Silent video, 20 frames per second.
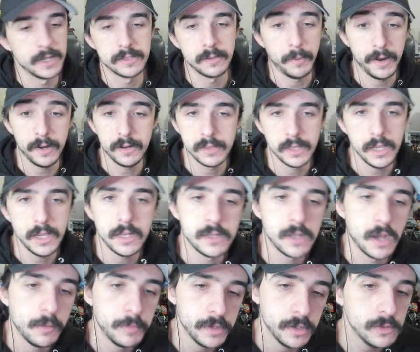apparently
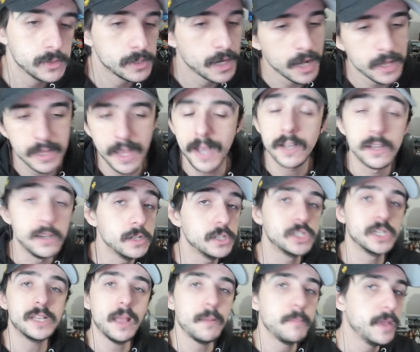Domino's got that good
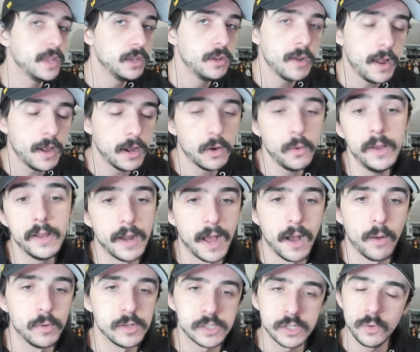shit that make you not quit. I
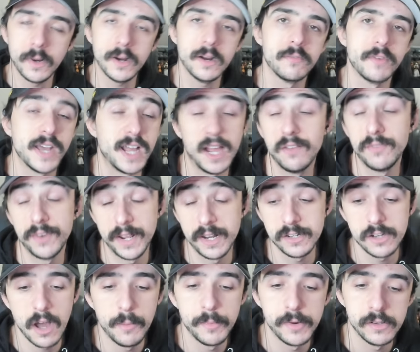wasn't aware of that. I haven't had
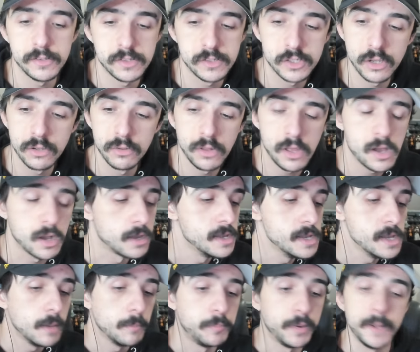Domino's in so long.
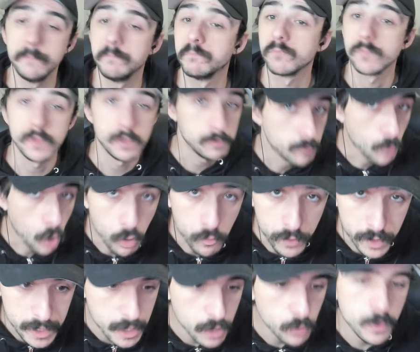But over
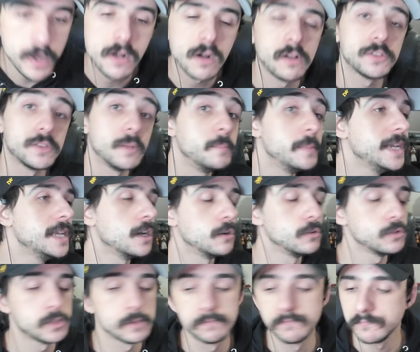here, we call it the
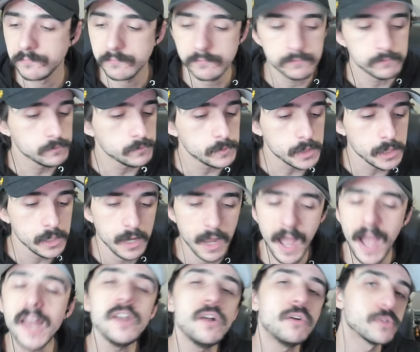Minos.
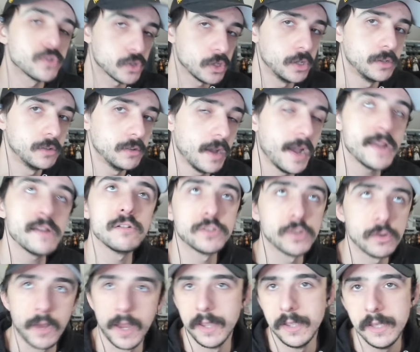I know it's good. I know it's
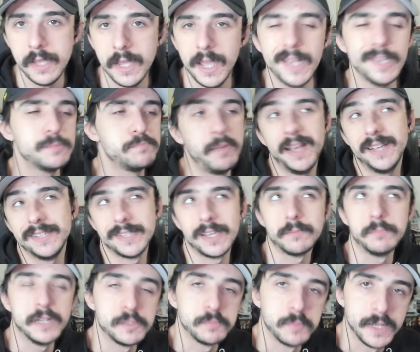okay. It's basic
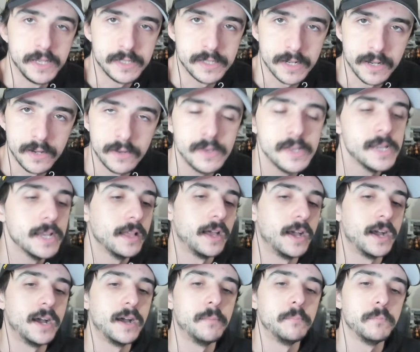bitch pizza, though.
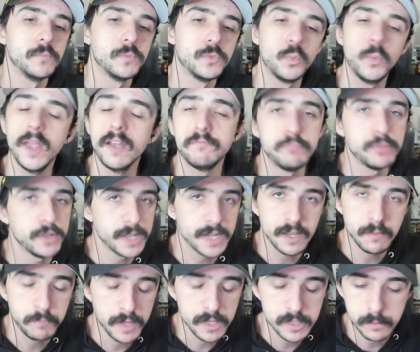Um, we have plenty
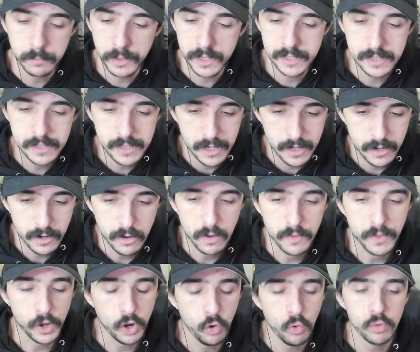of pizza places here on
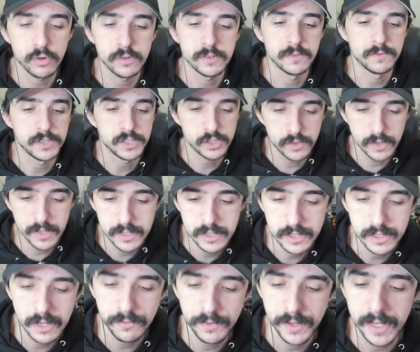the corners of the streets and
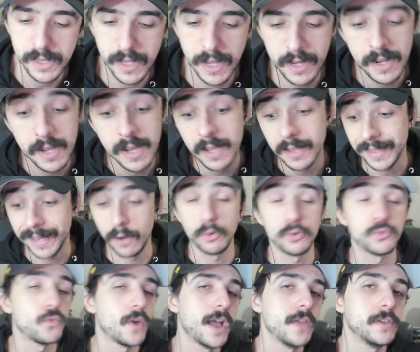stuff like that that I would
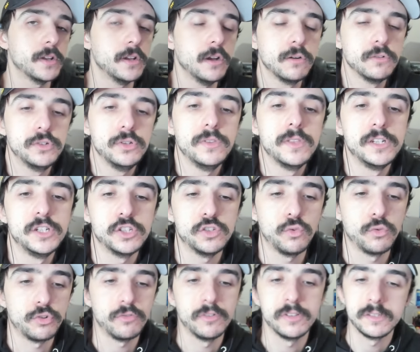rather go to than just
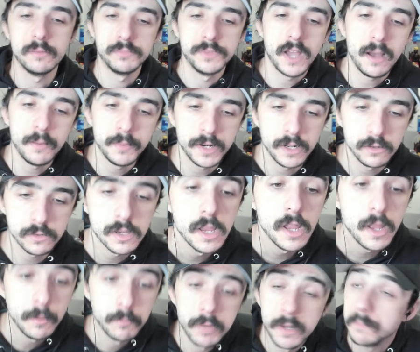ordering some Domino's.
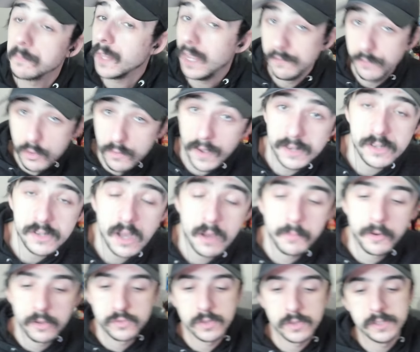But if you've had
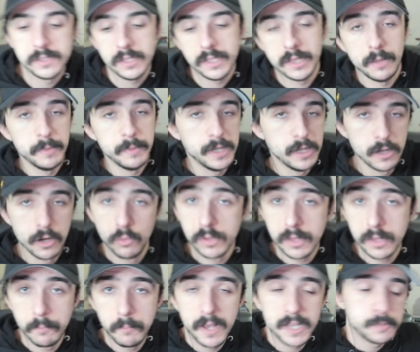Domino's recently, let me know what
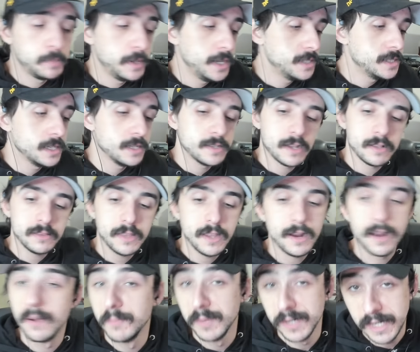the best pizza is out there.
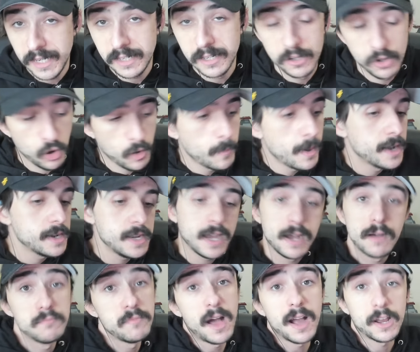I'm going to need to know about that.
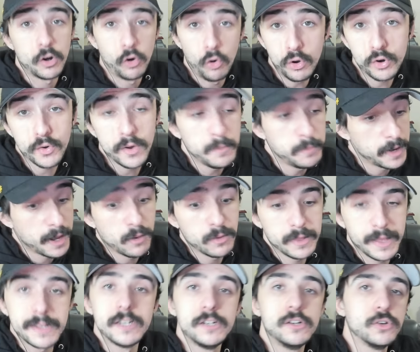I'm not going to order it, but I would
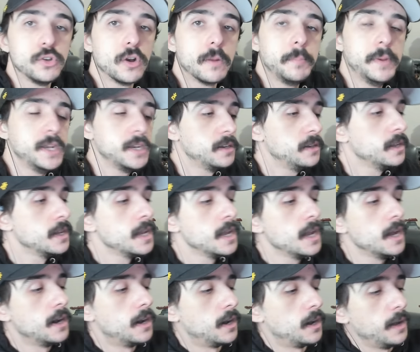like to know your opinion.
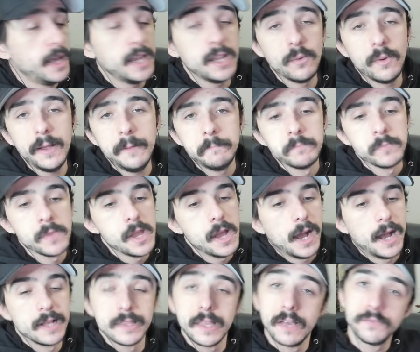Uh, anyway,
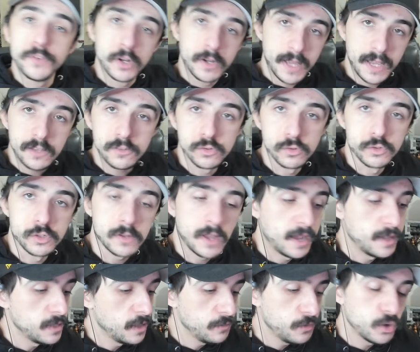I love your nasals. I
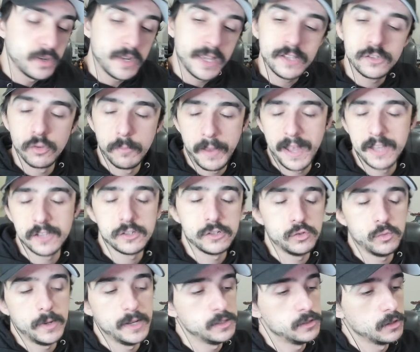love your nasal
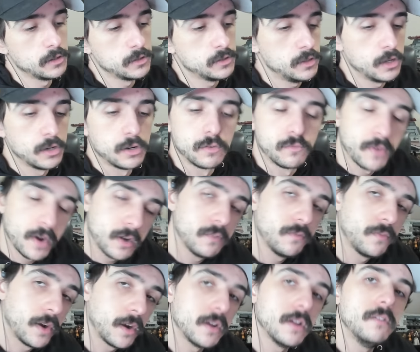passageways. They're, they're very,
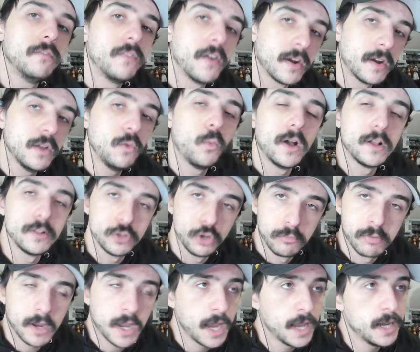very, very well
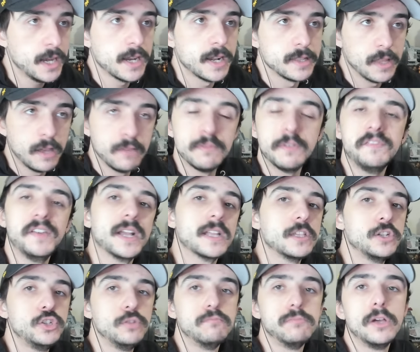lubricated. I love the fact
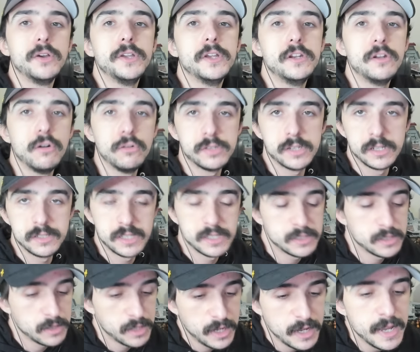that you blow your nose
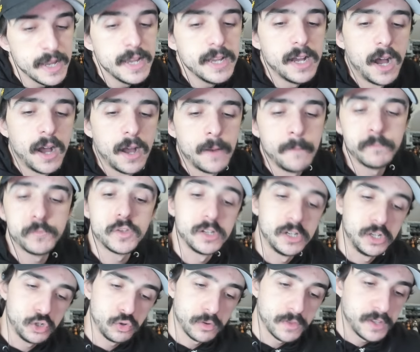consistently um, to
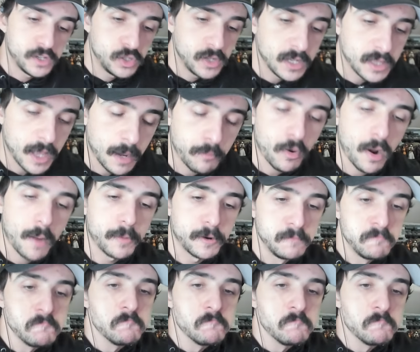ensure that you get that proper